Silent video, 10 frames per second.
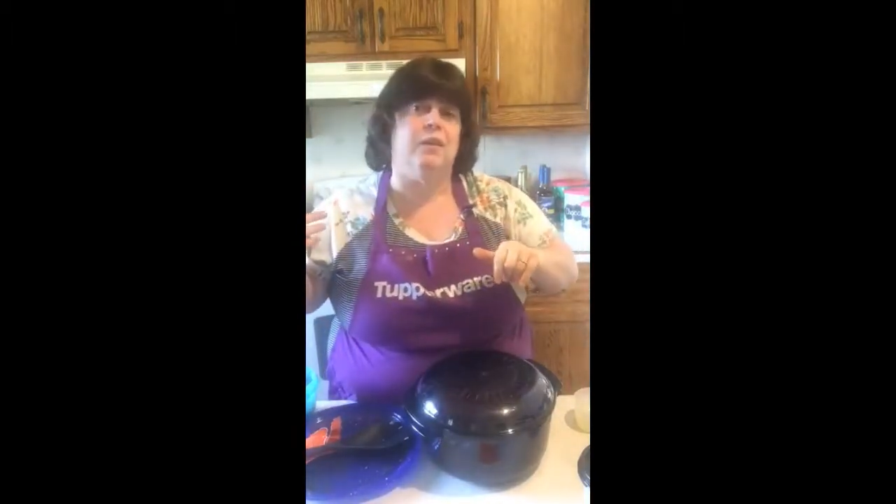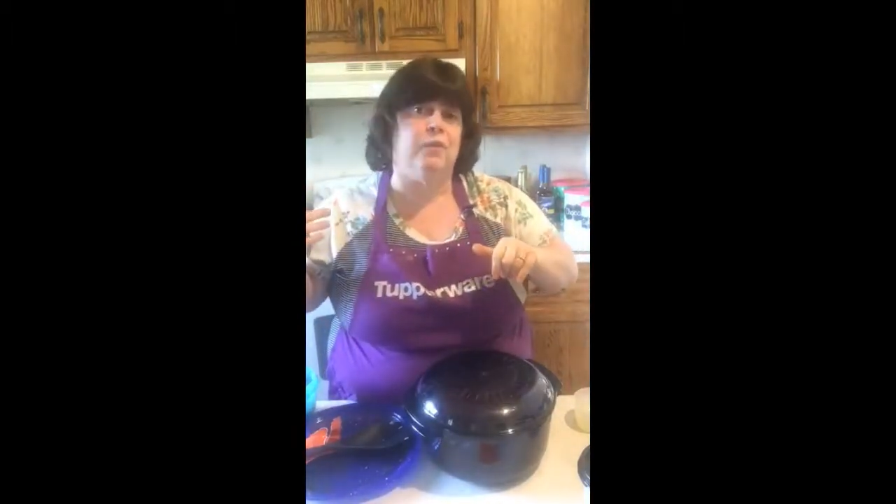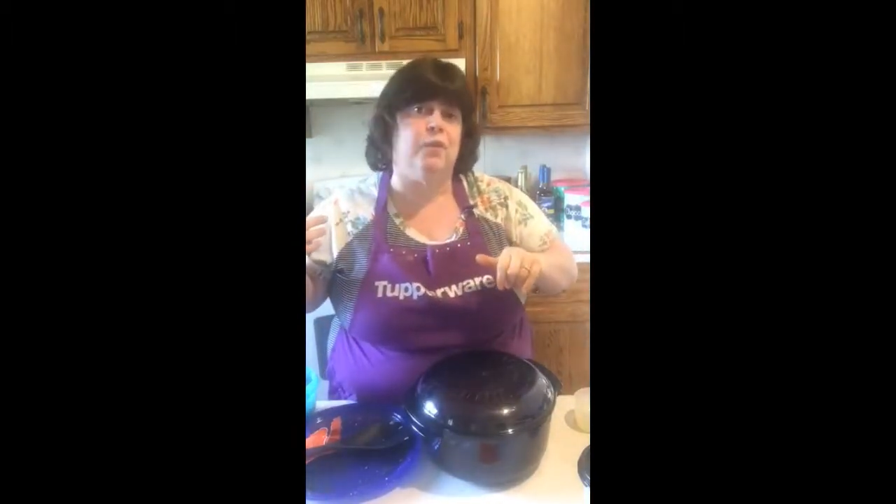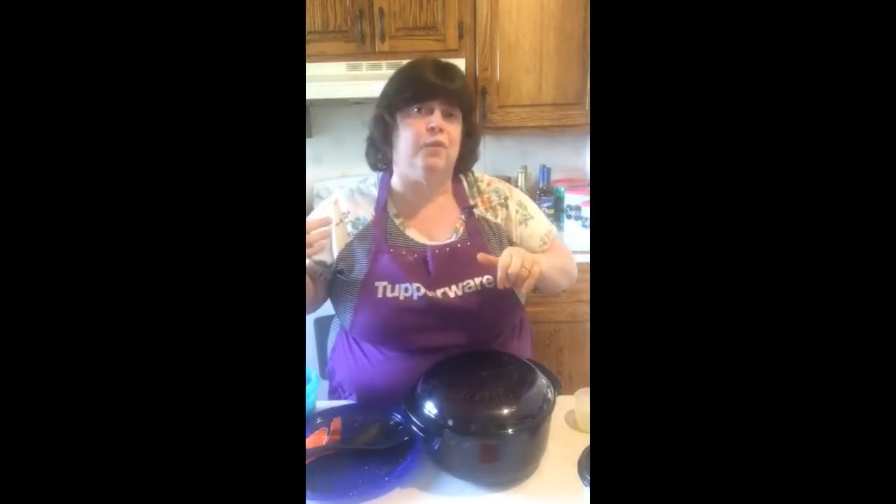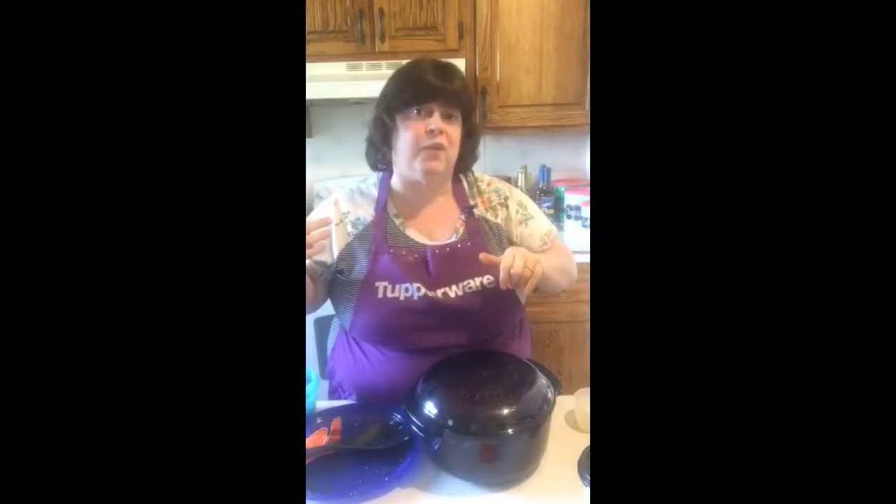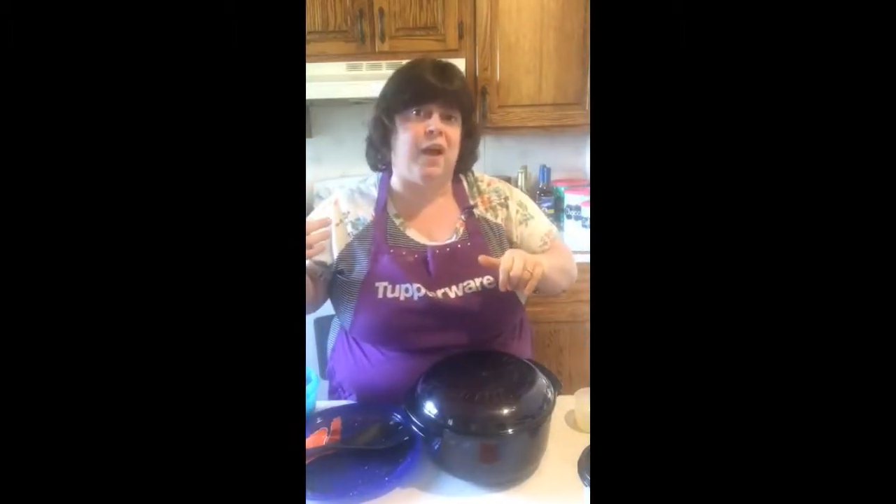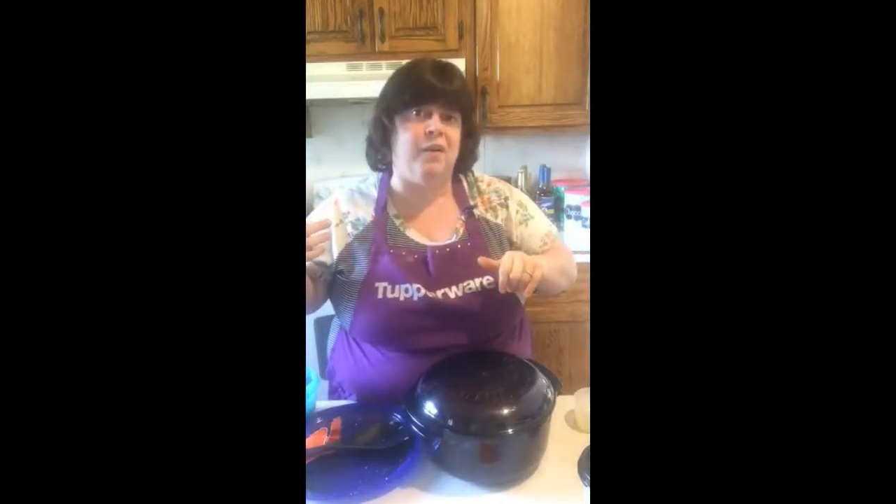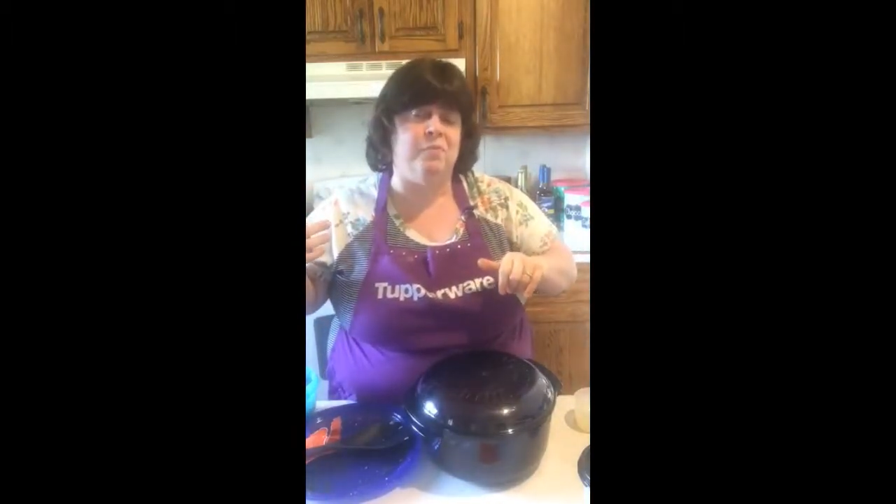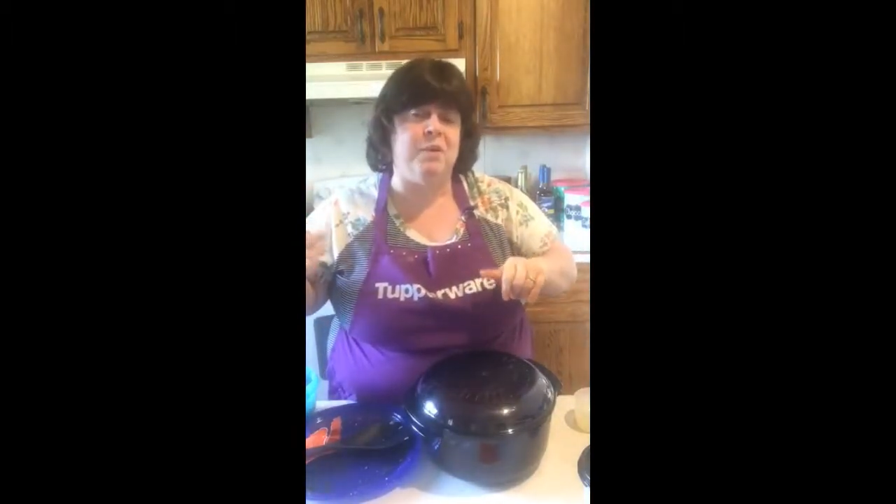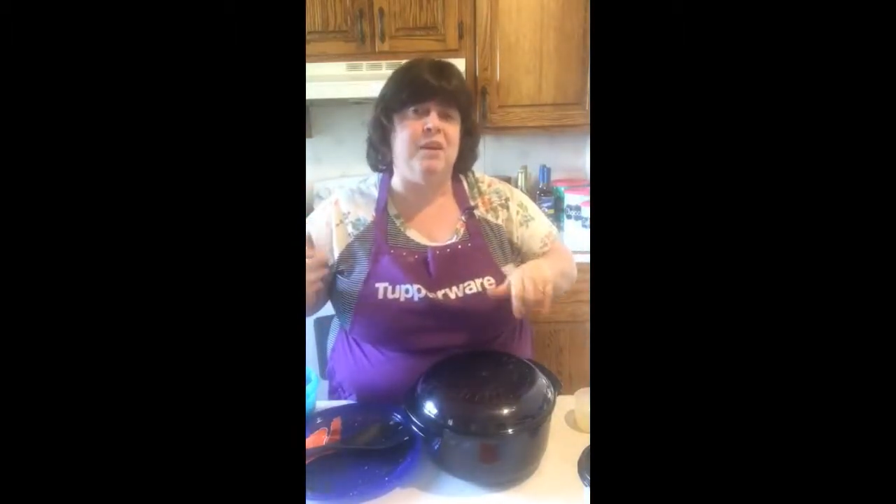for
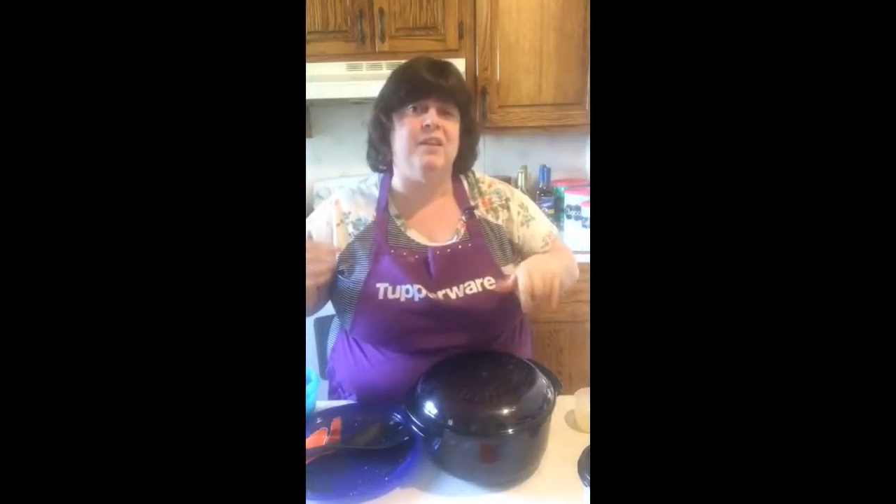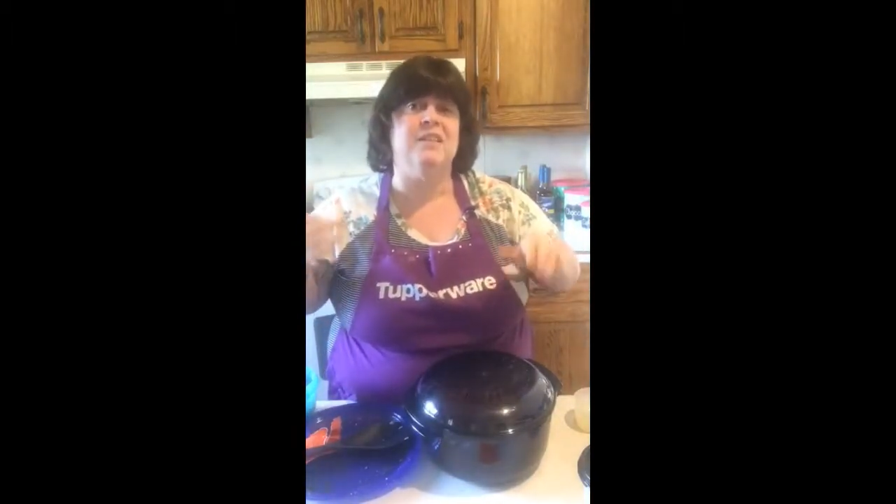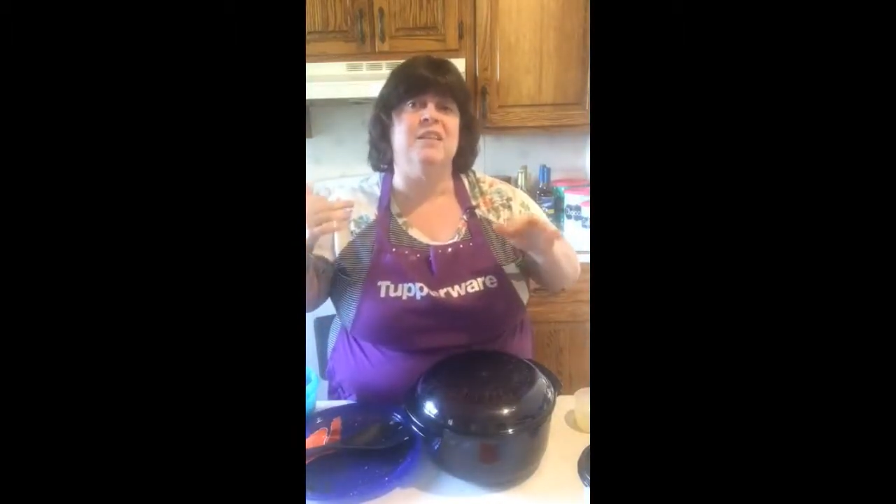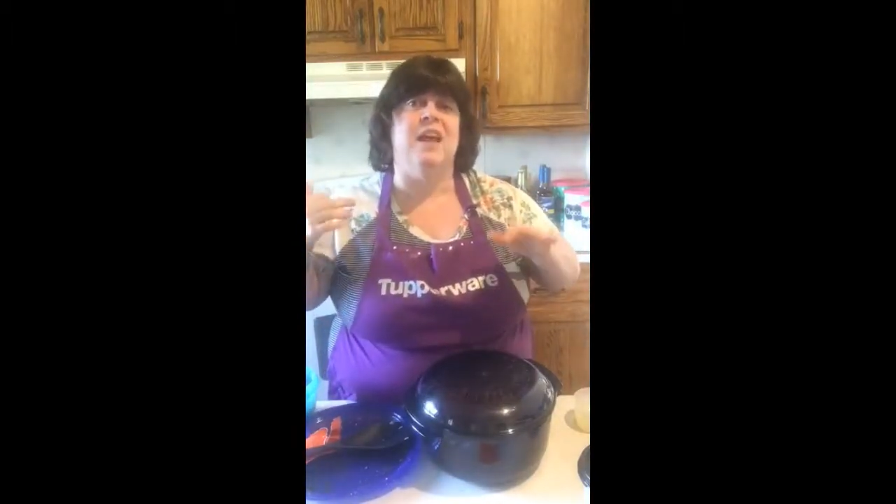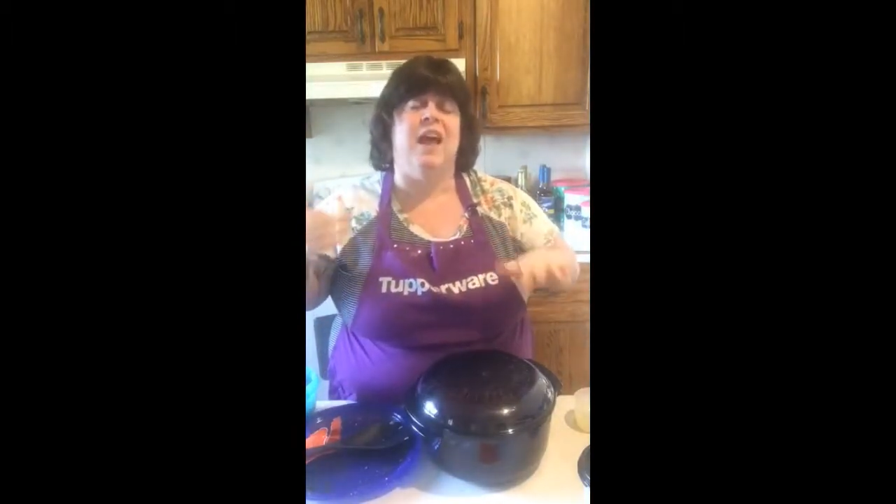5 minutes